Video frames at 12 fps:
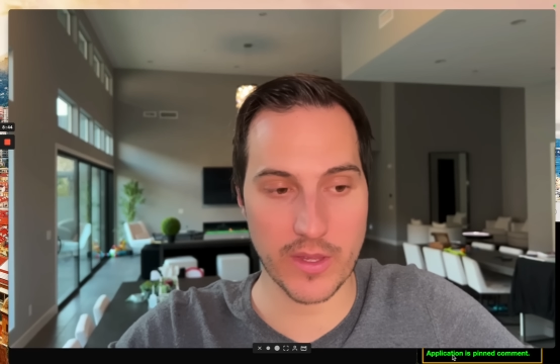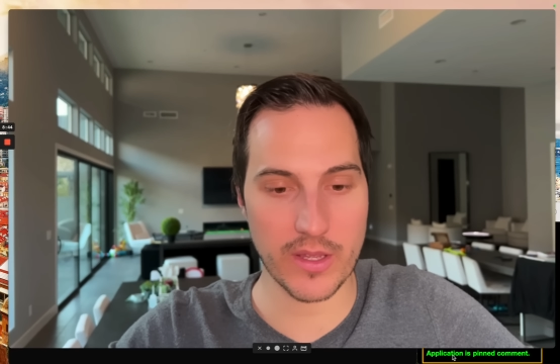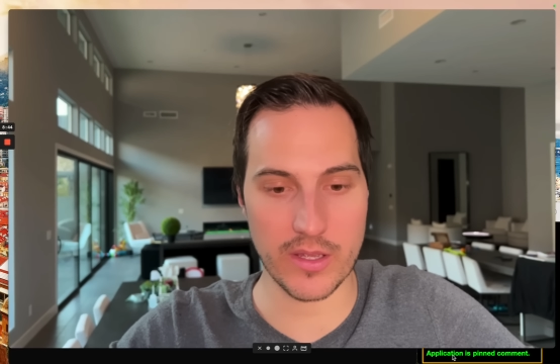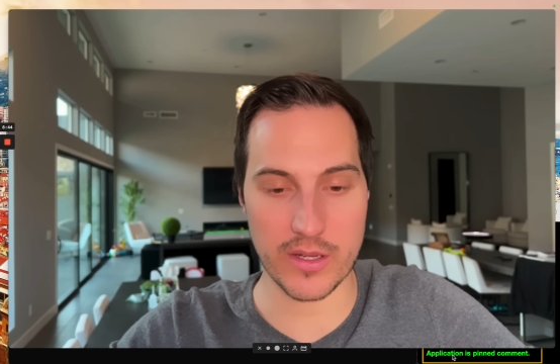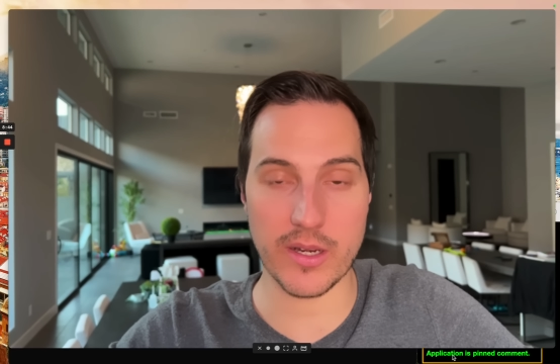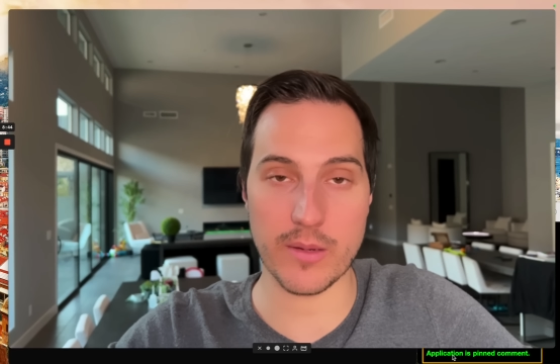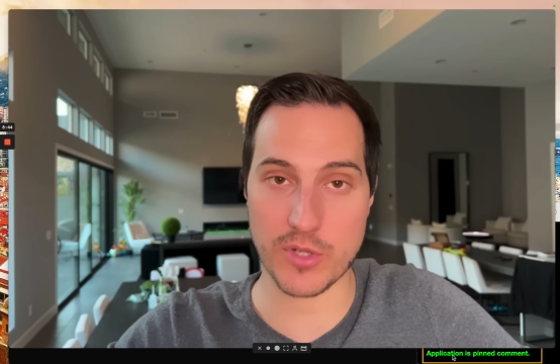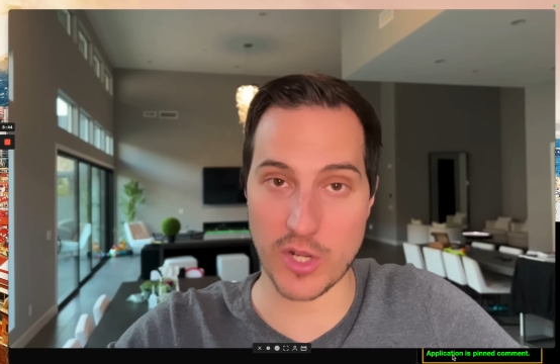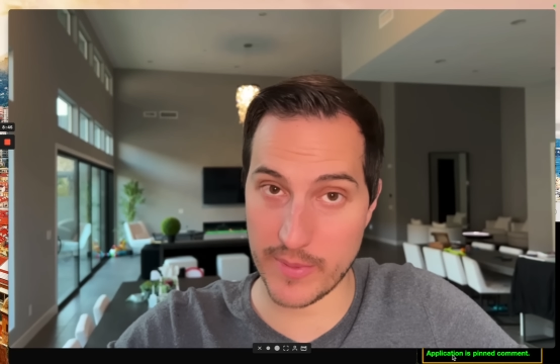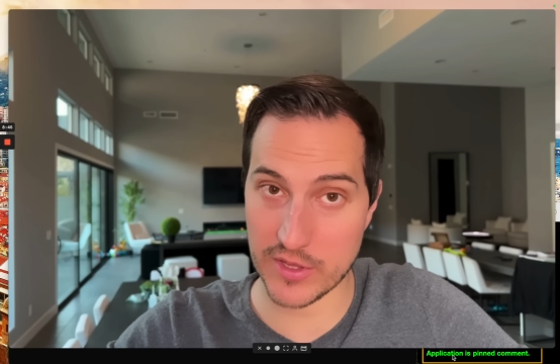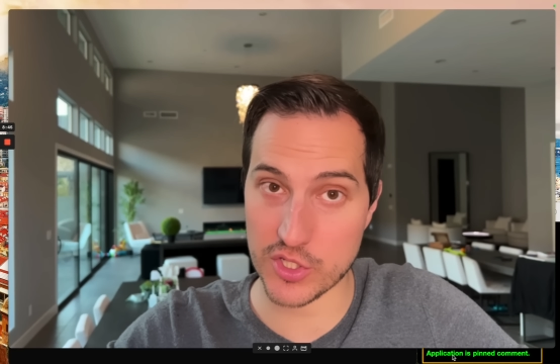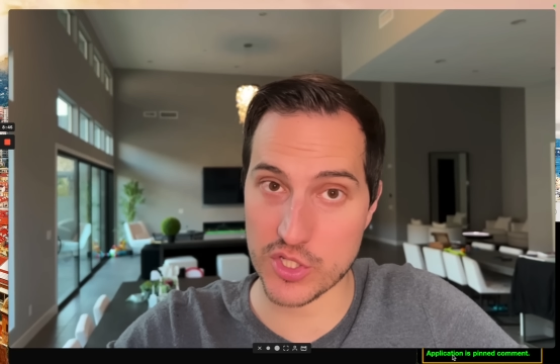Eh, and I'm talking
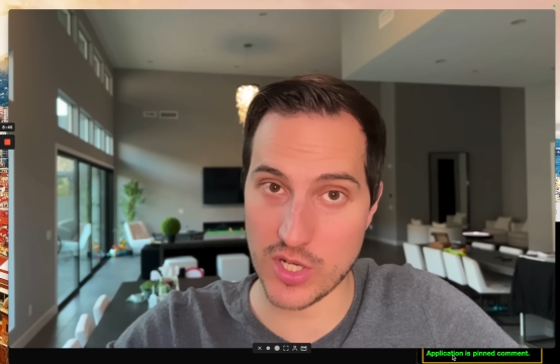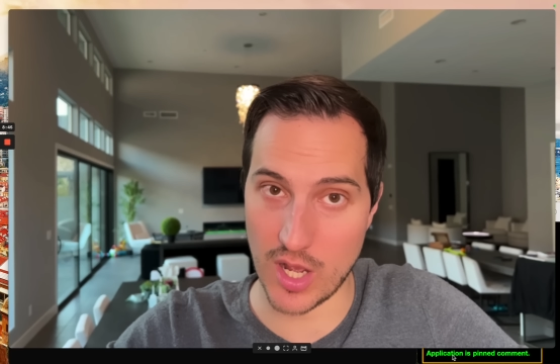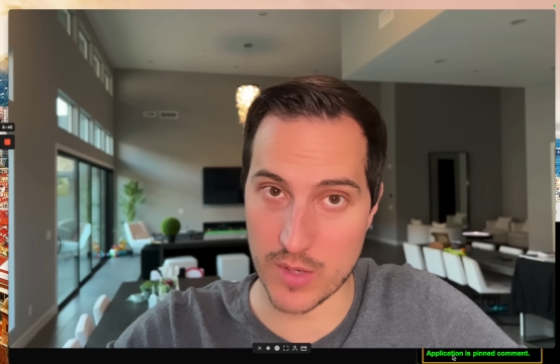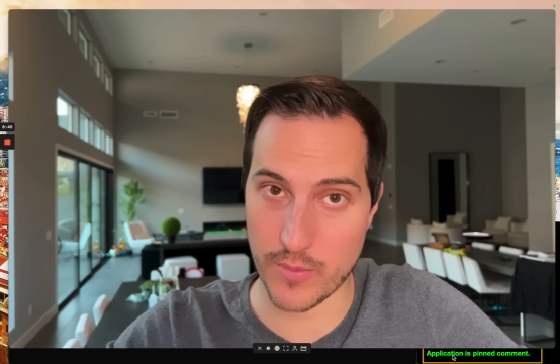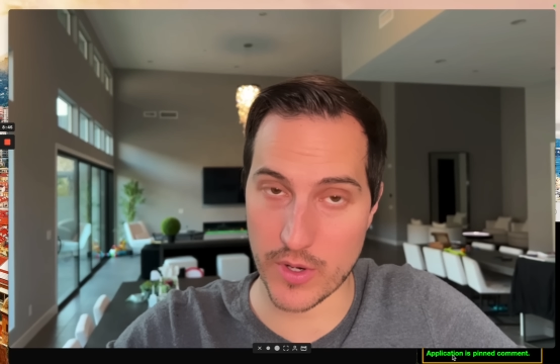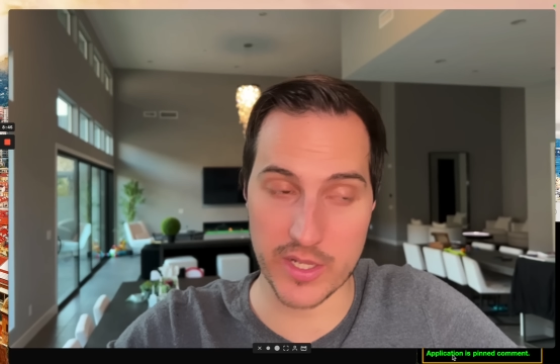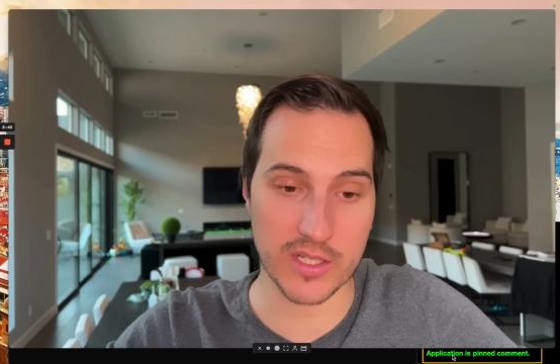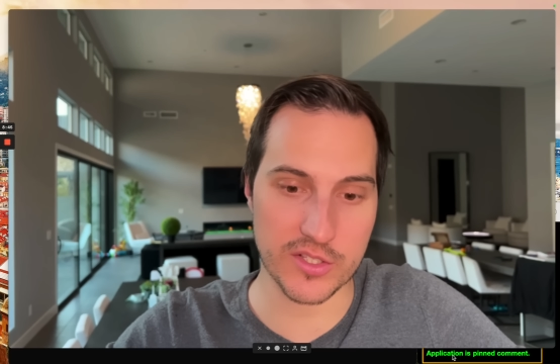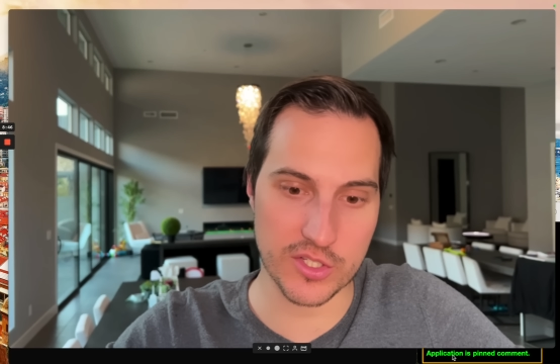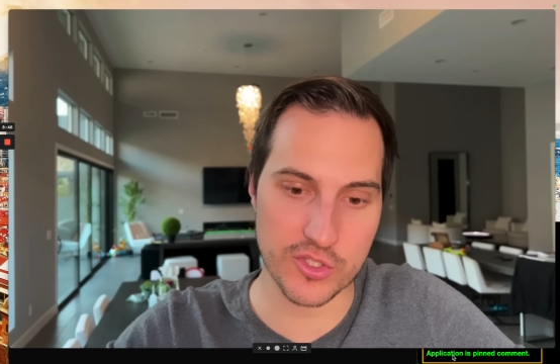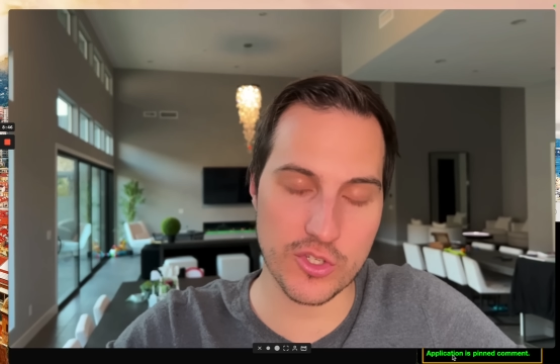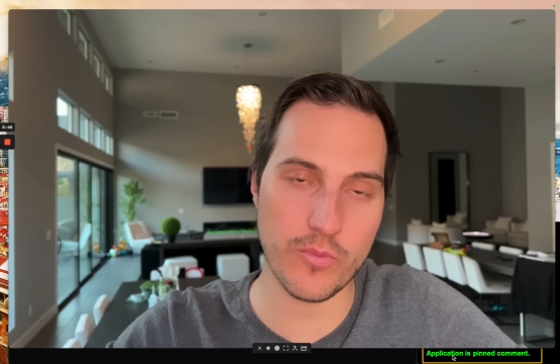about the stock market. Let's
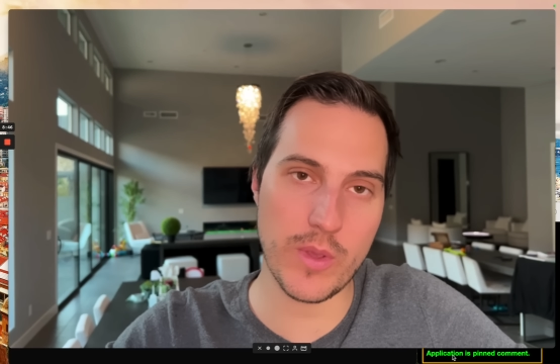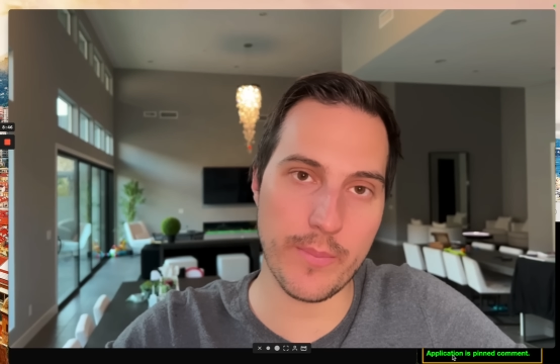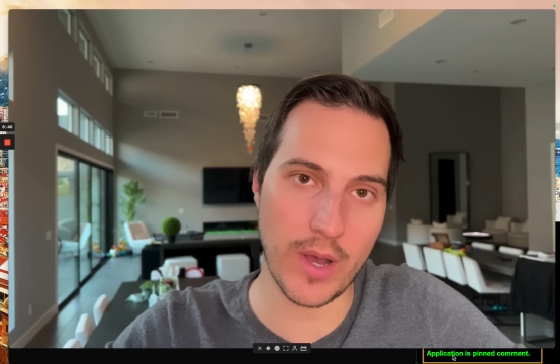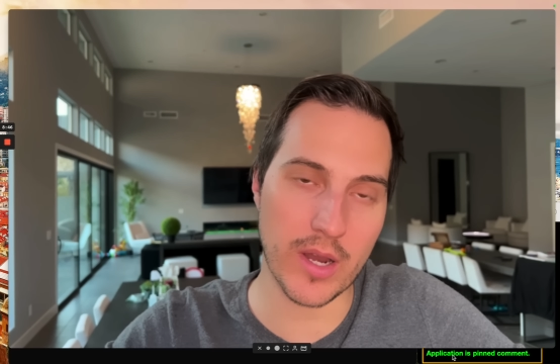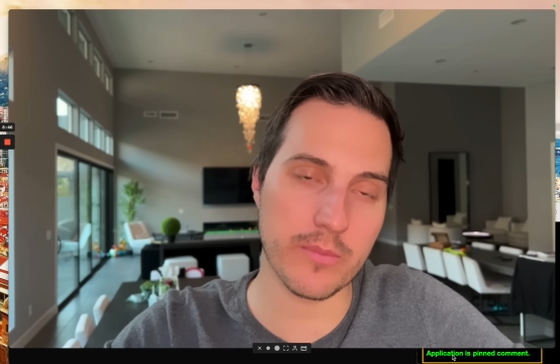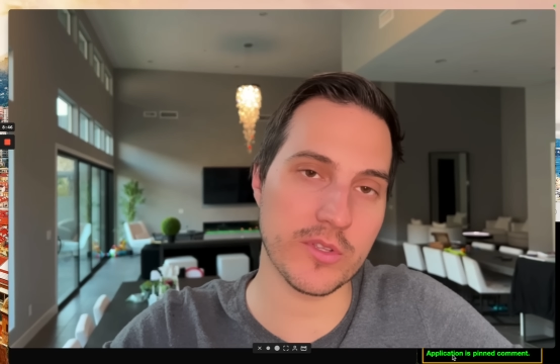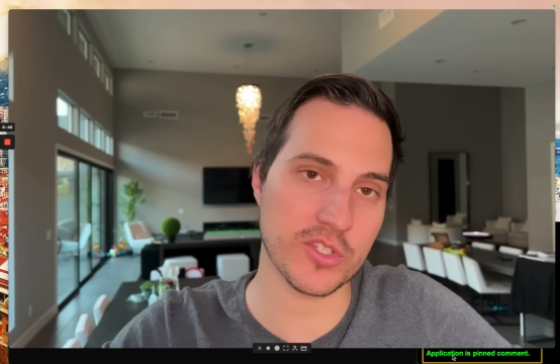assume we bottom